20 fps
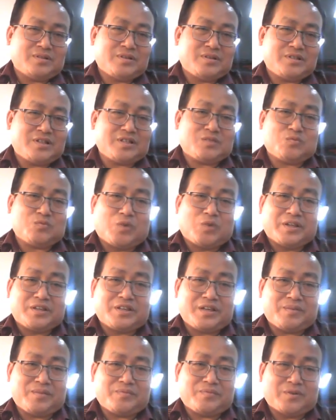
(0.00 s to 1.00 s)
Just one
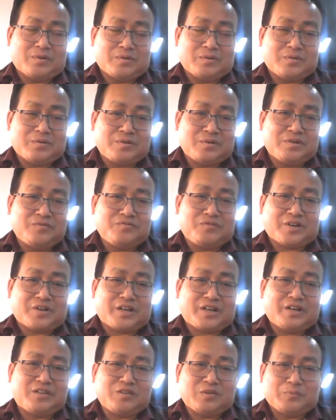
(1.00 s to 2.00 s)
tip though, don't
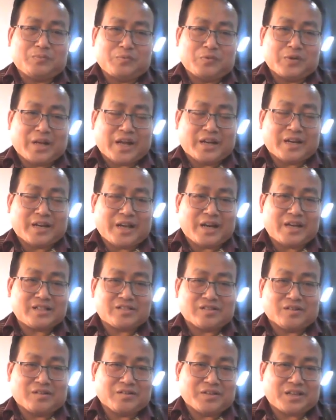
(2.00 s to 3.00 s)
forget to put an
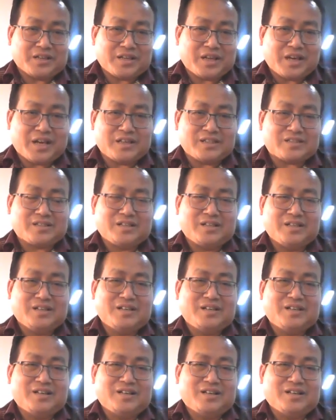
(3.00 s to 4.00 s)
S or ES,
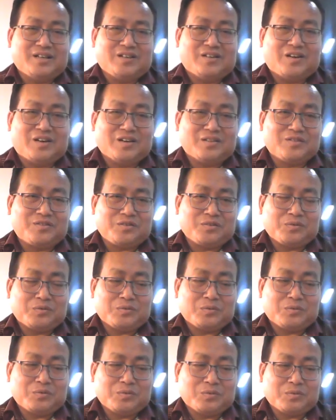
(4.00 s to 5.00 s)
or
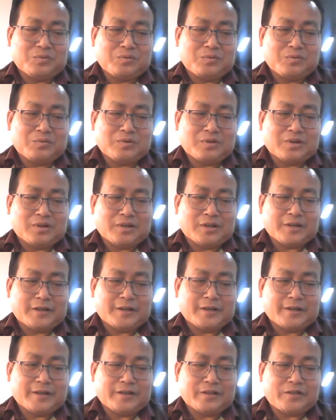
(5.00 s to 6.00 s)
to
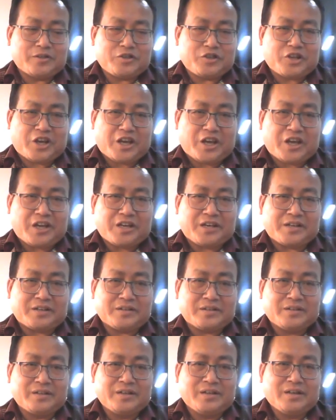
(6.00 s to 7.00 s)

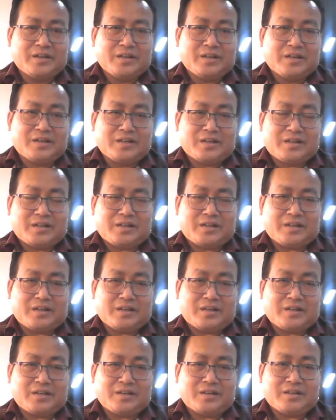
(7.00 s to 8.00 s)
change
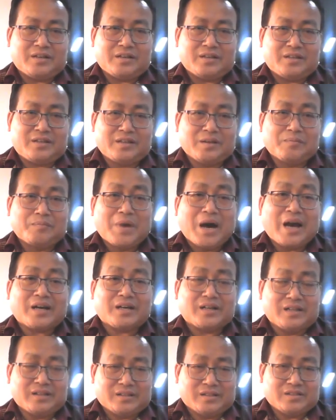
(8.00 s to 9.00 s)
the the
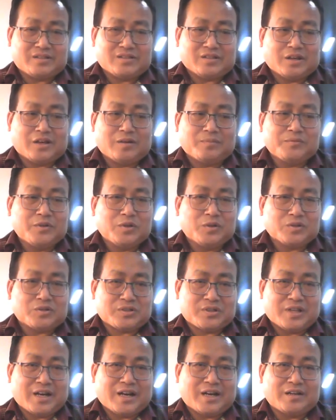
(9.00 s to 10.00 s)
markers of
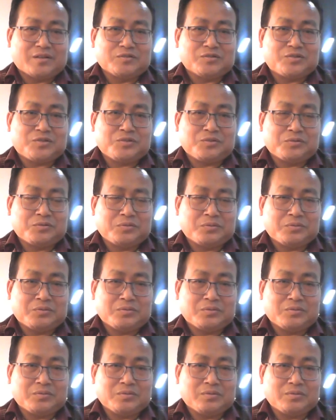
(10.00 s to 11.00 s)
those nouns
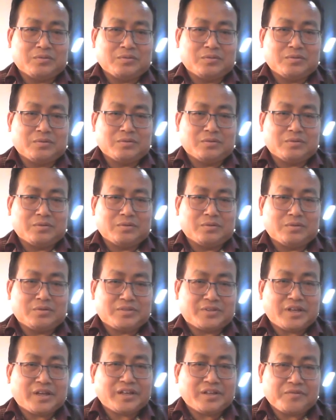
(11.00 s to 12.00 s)
to
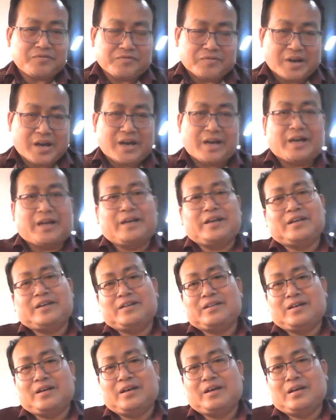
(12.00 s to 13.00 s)
signify
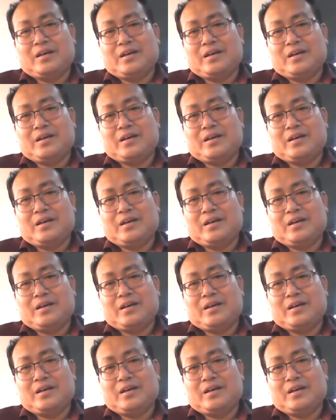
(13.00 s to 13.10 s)
the